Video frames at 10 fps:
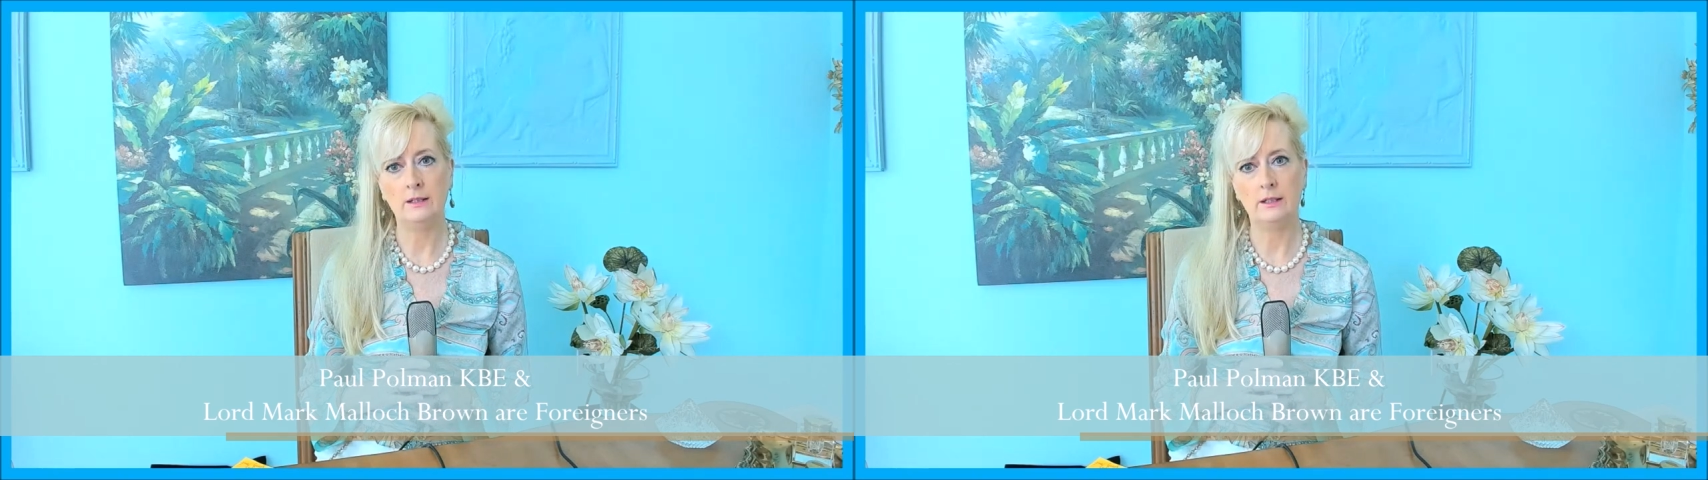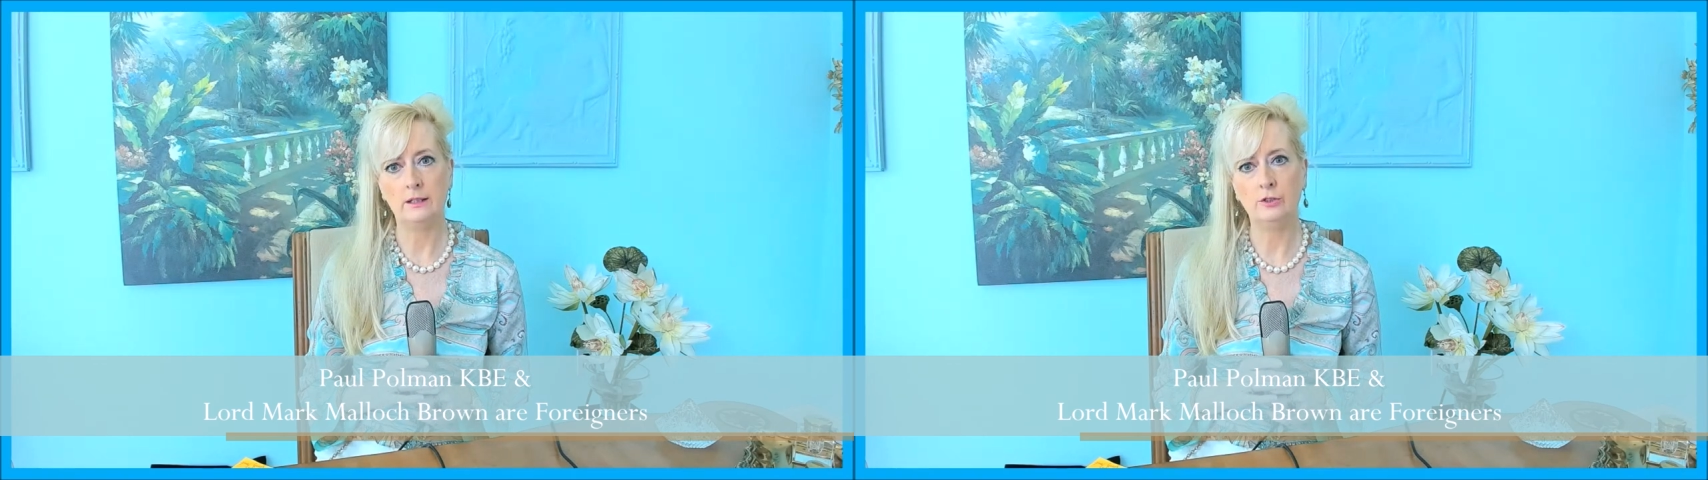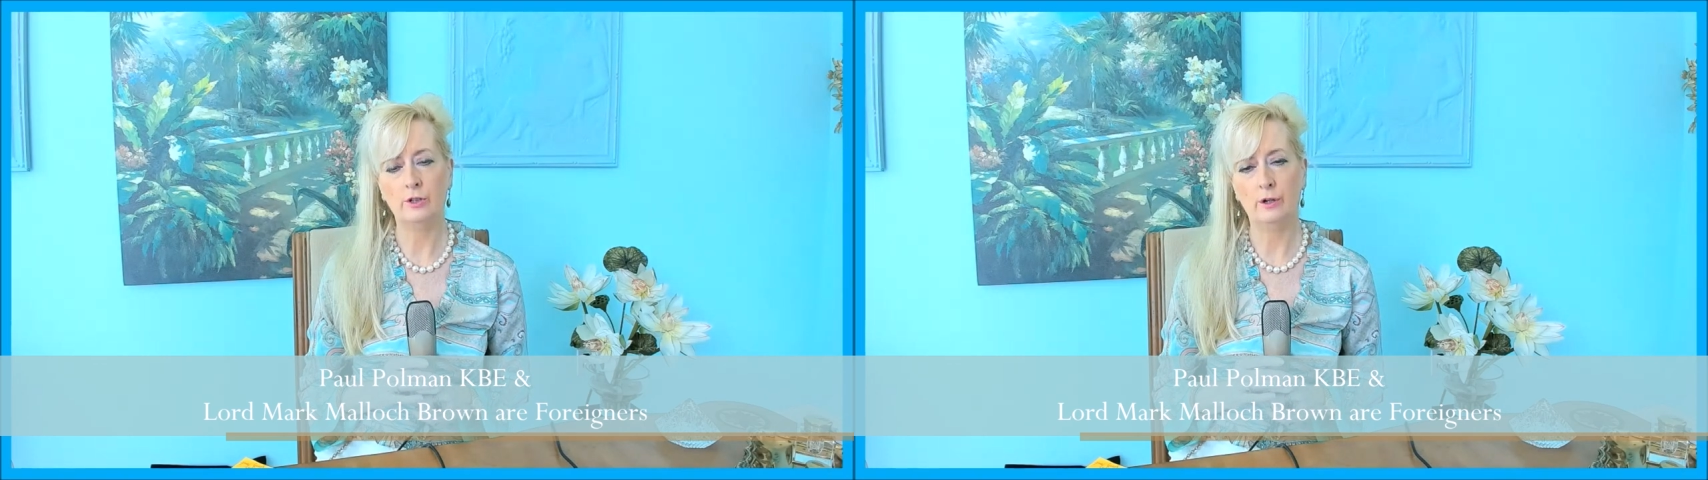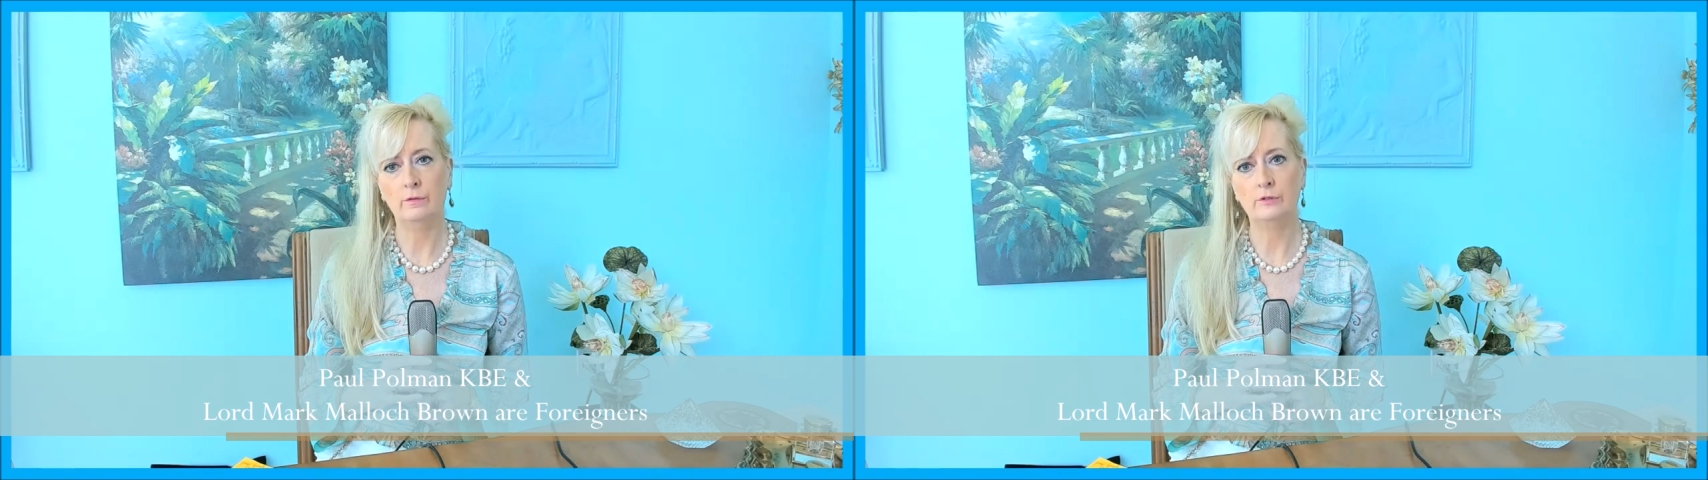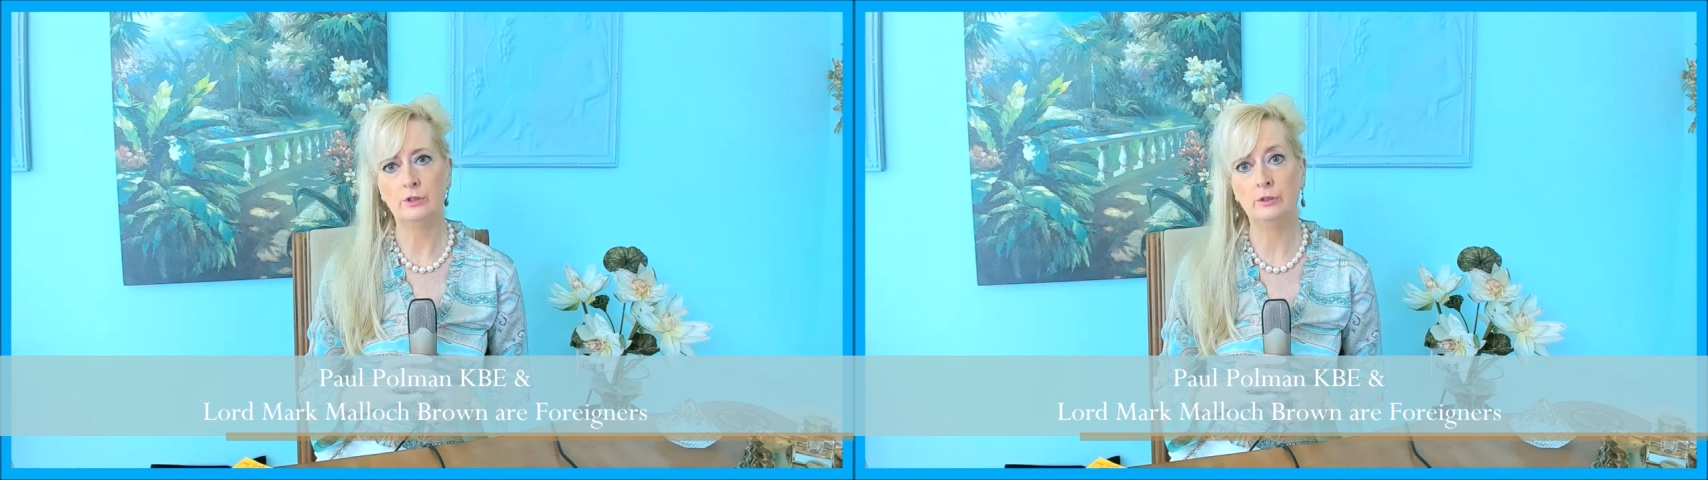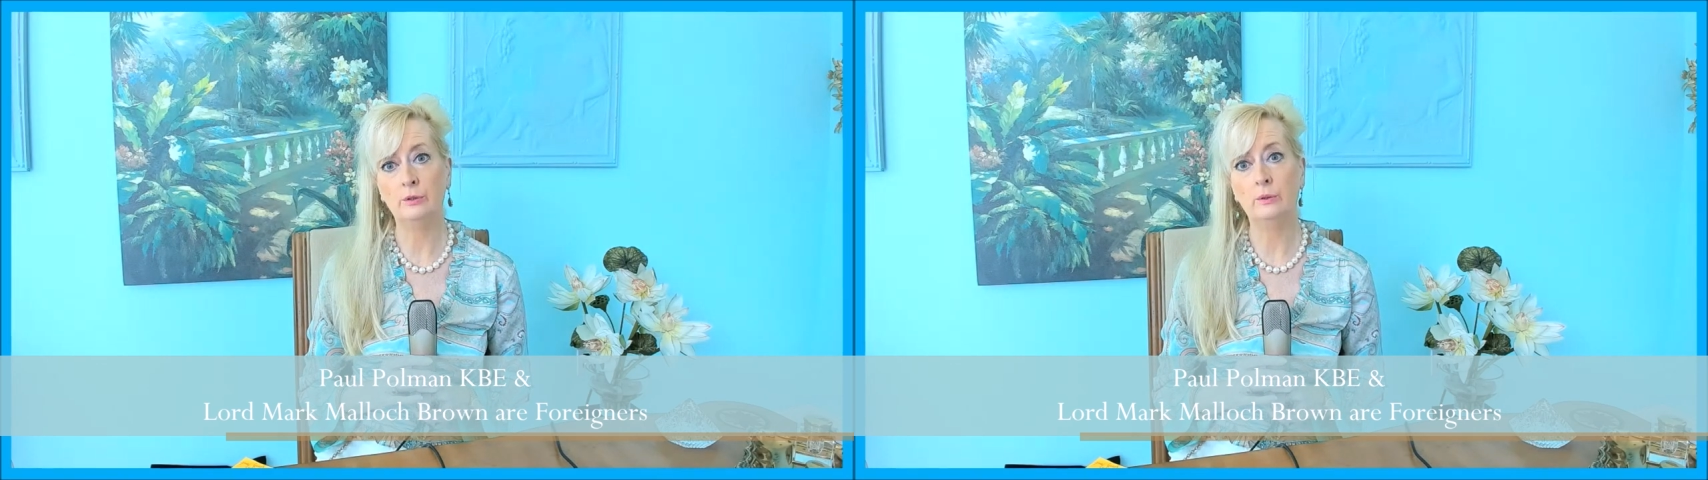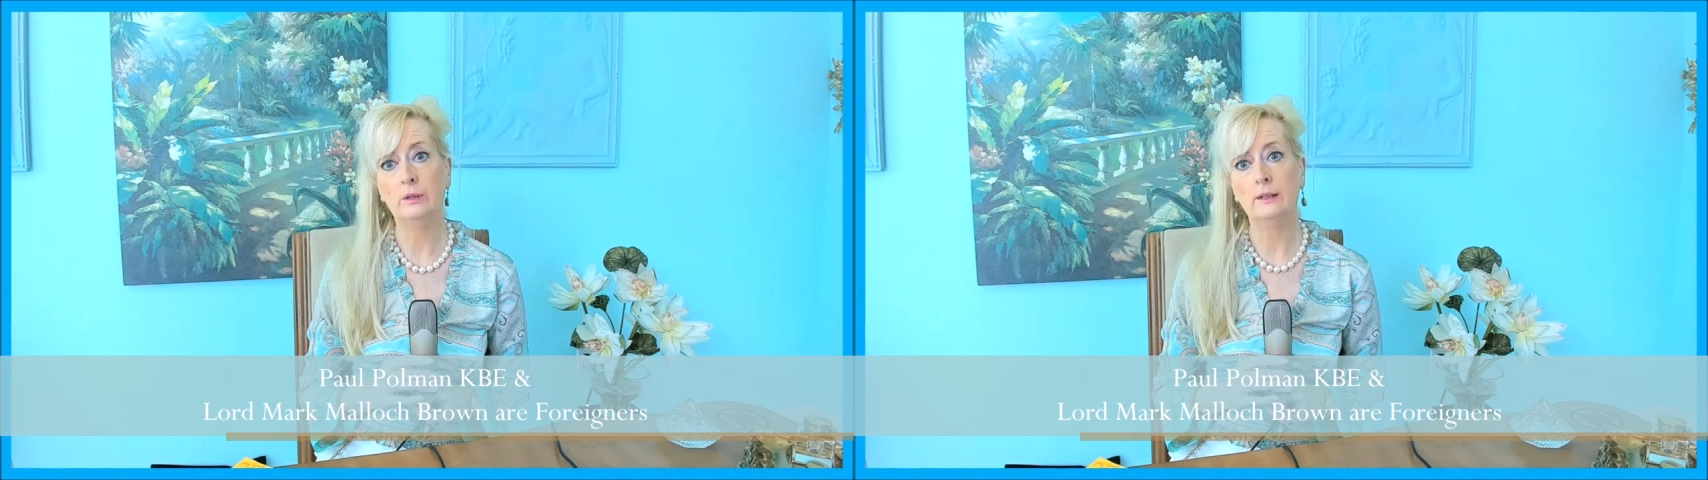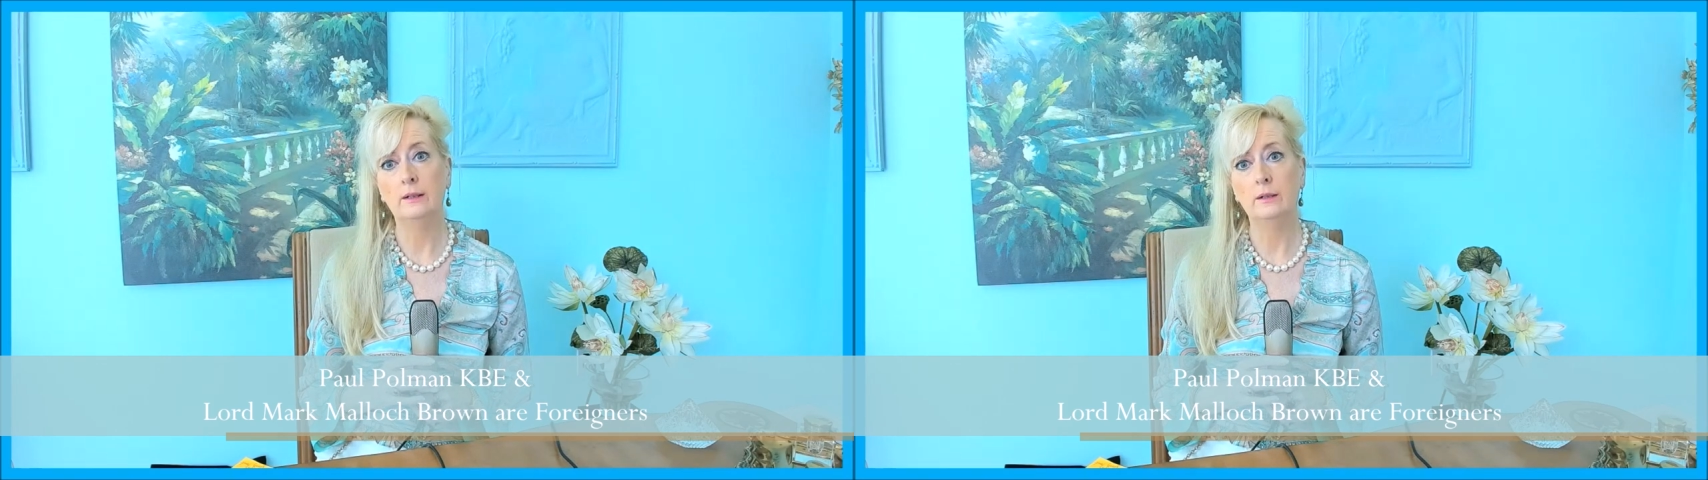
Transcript: that he drove to